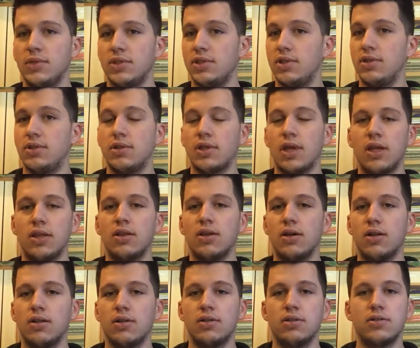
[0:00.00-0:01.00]
Is it $10,
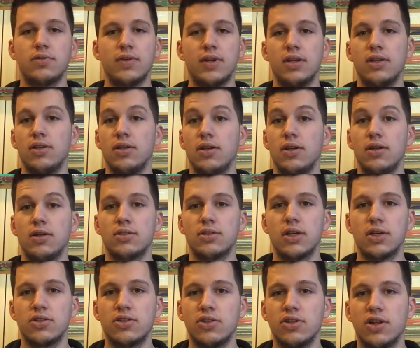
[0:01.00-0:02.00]

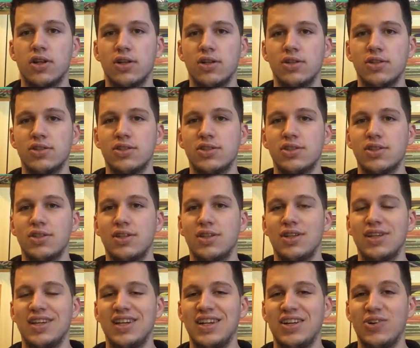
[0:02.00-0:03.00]
$20, $100,
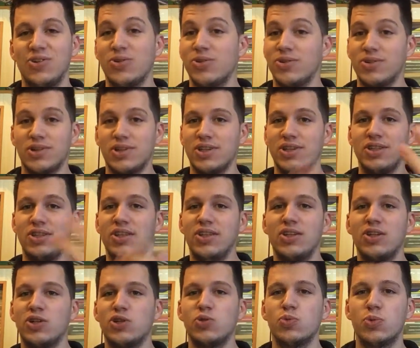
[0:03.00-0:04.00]
or in
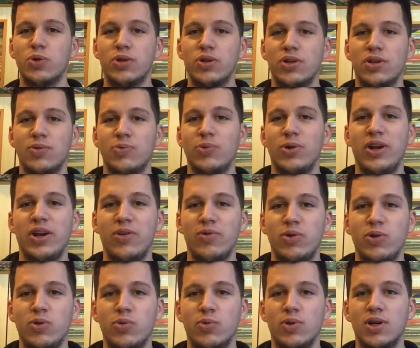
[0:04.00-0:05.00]
dinners, but
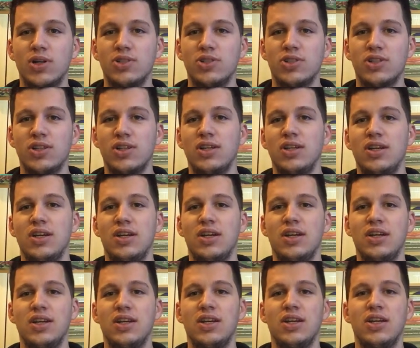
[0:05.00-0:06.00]
wherever you watch?
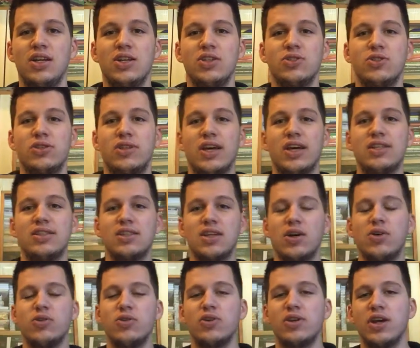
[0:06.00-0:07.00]
So that's
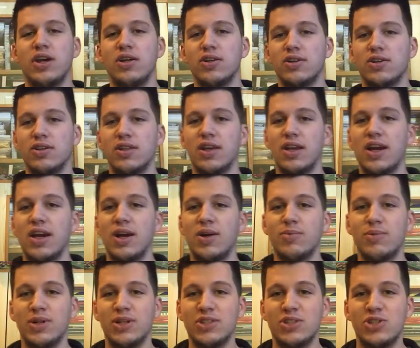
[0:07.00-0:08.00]
how you calculate how
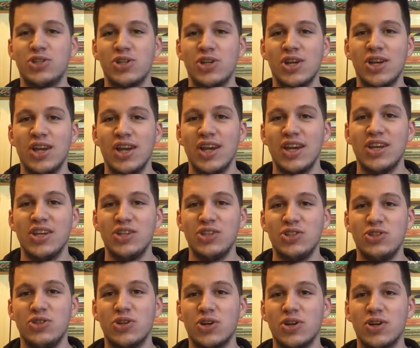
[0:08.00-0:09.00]
much
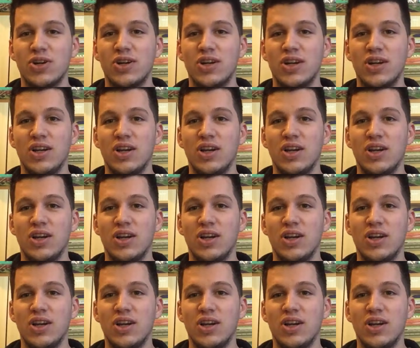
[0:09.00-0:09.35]
is your